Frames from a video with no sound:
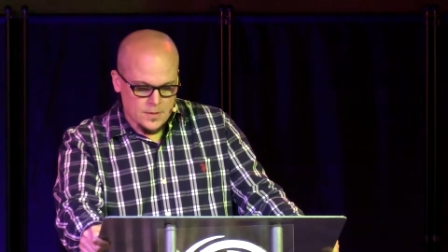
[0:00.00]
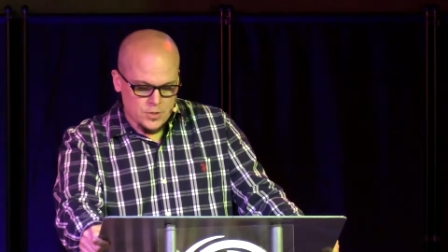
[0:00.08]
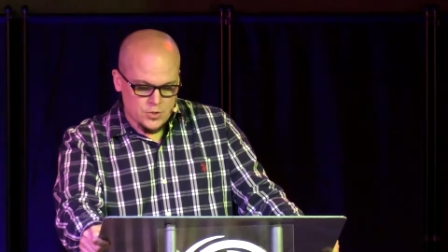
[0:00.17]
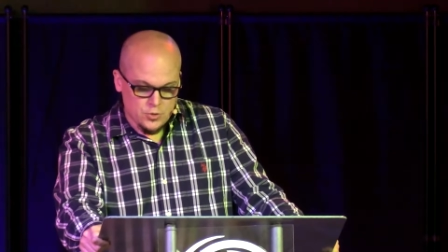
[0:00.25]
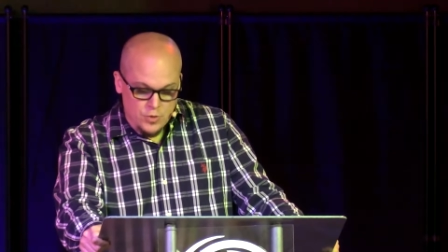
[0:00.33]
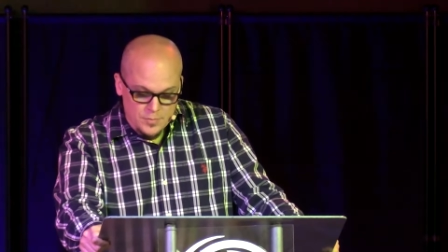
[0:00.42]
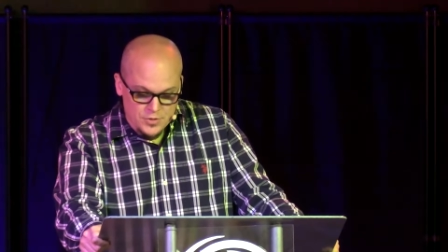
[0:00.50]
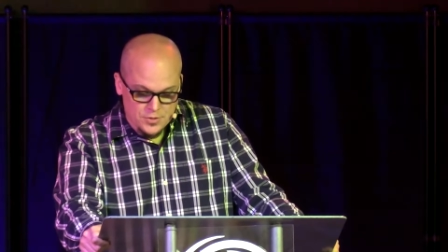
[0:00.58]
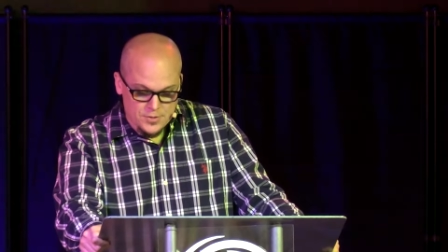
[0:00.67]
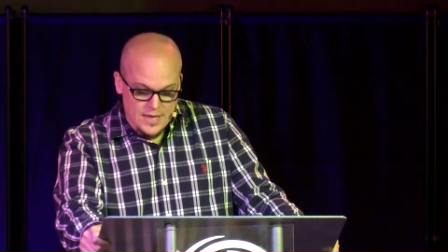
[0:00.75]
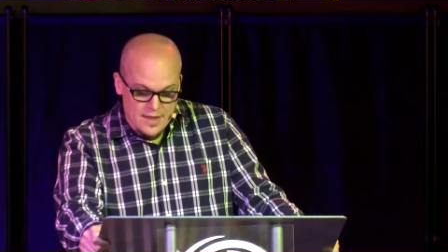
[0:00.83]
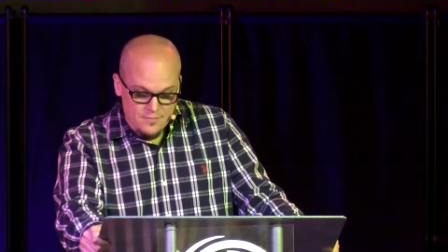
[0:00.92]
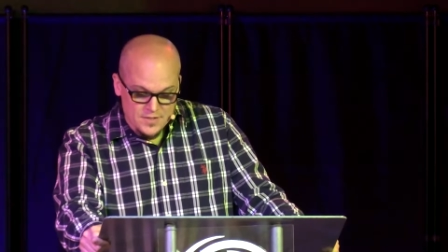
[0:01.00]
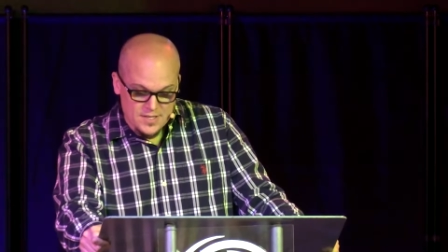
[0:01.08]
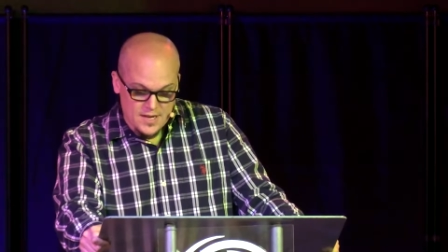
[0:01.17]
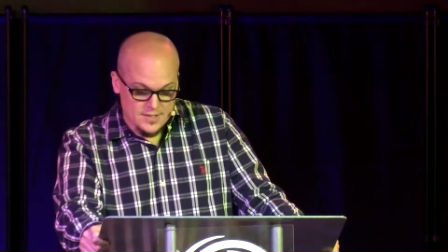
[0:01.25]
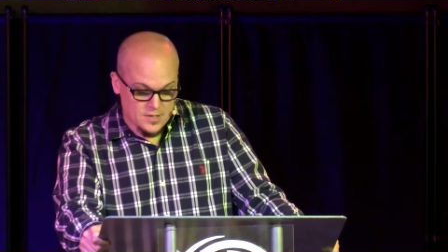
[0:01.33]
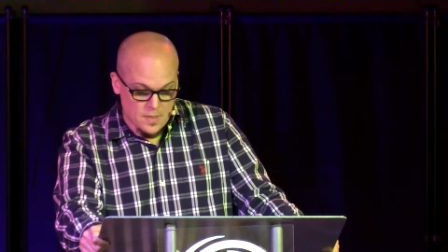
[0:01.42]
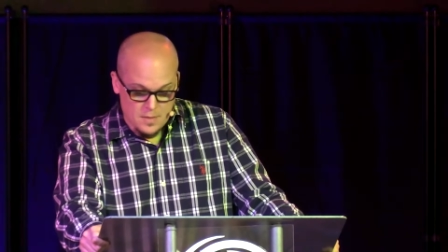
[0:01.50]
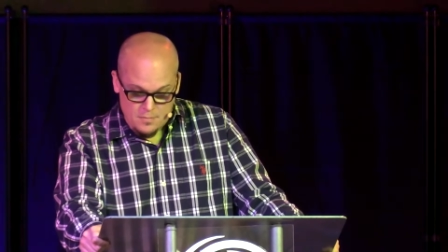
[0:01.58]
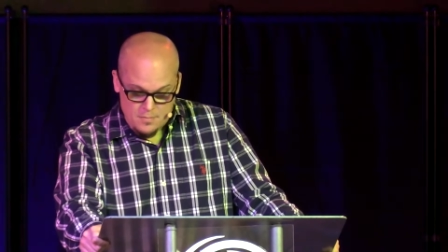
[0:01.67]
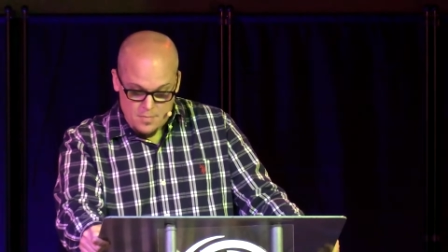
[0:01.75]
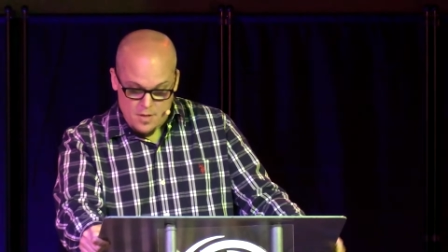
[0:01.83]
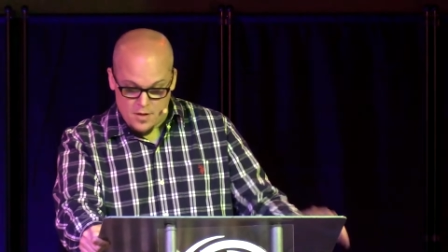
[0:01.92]
Scripture's emphasis on
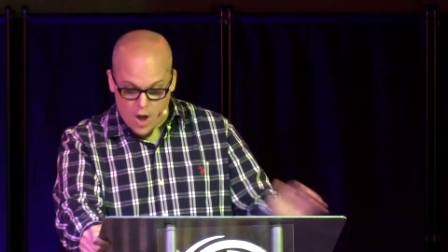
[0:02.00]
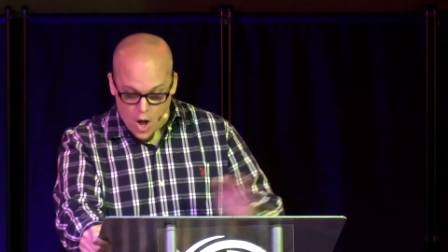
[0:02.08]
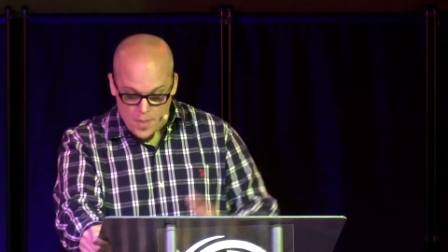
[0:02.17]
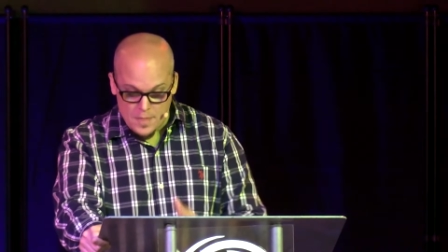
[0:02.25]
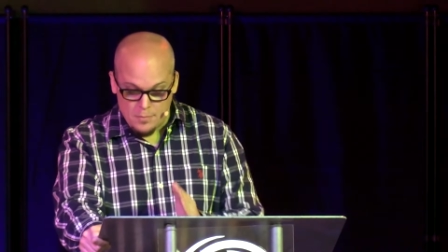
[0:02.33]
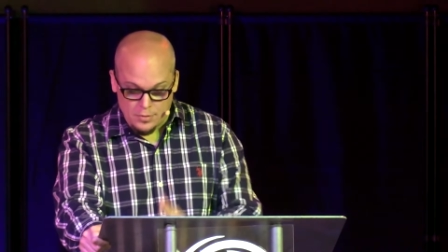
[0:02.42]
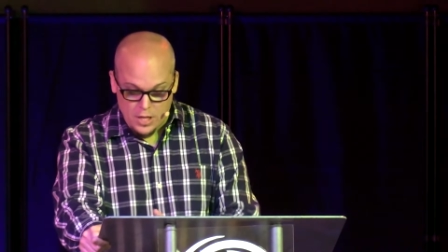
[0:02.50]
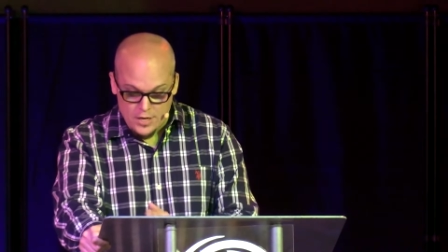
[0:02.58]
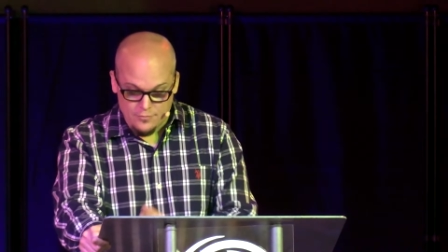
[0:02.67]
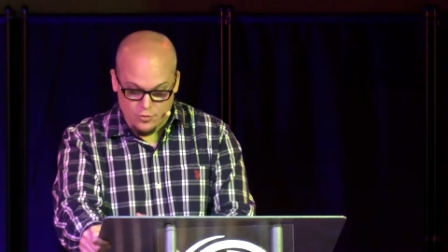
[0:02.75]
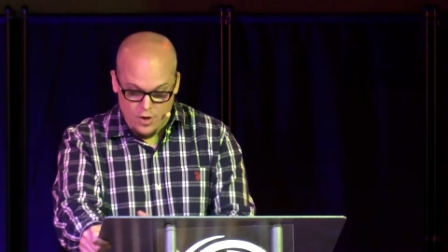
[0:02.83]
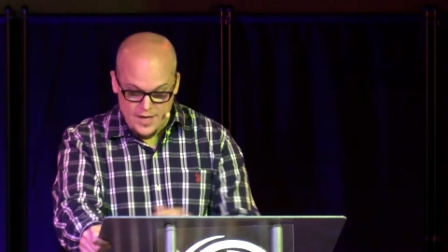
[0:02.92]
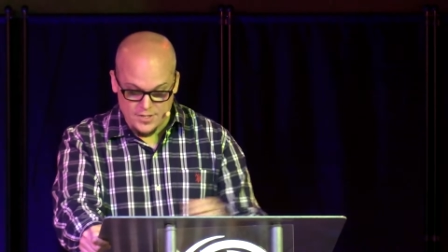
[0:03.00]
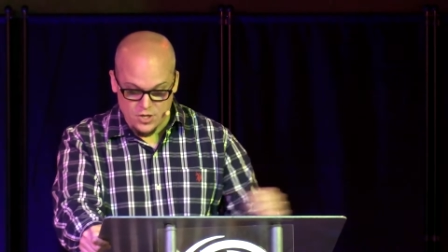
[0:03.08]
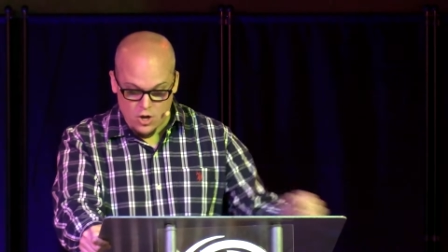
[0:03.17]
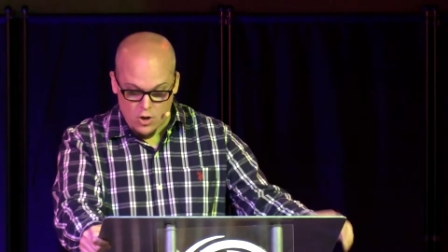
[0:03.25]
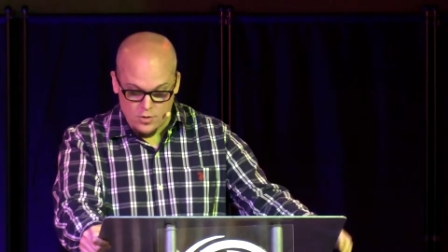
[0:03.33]
the blood of Christ.